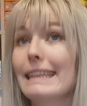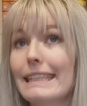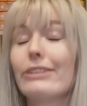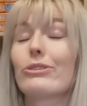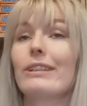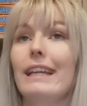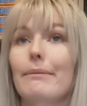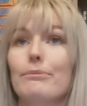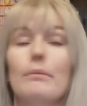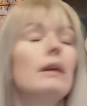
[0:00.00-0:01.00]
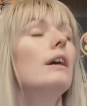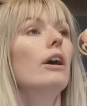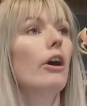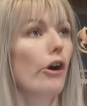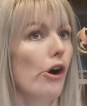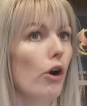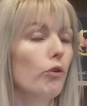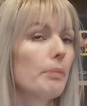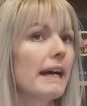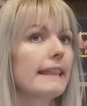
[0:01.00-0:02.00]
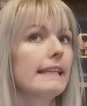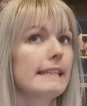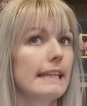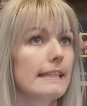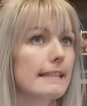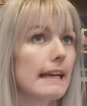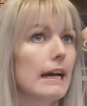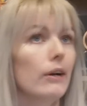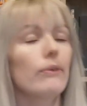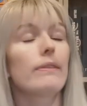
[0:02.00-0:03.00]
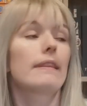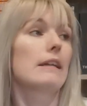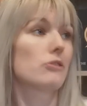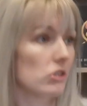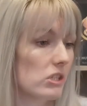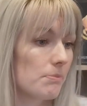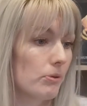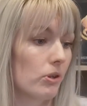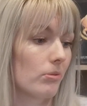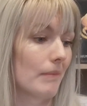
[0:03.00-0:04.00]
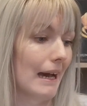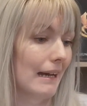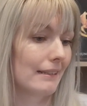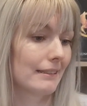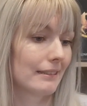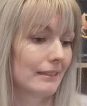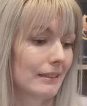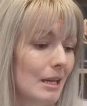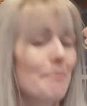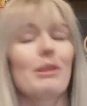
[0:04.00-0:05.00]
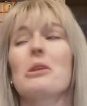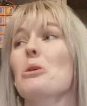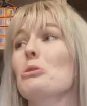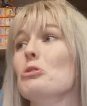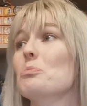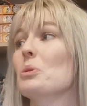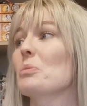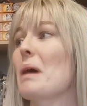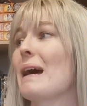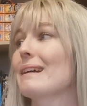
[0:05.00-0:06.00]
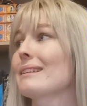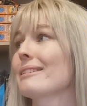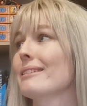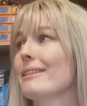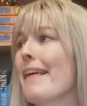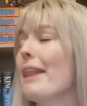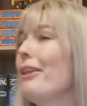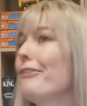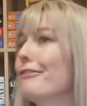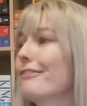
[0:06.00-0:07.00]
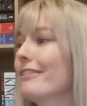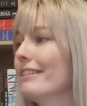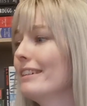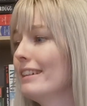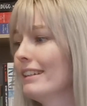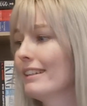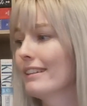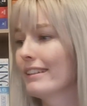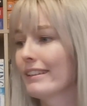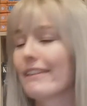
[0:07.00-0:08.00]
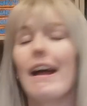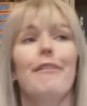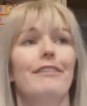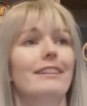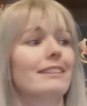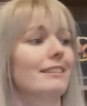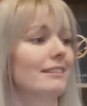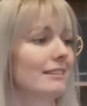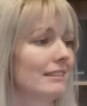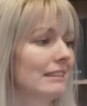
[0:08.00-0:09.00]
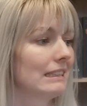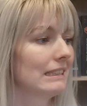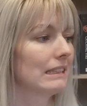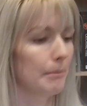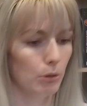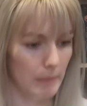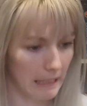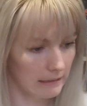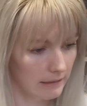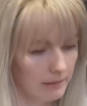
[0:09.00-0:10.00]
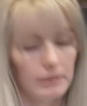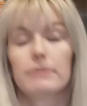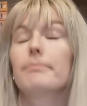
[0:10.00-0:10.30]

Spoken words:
literally am... Hold back the tears, girl. They're just bookmarks. But they're not just bookmarks. They're love. They're effort. They're bookmarks.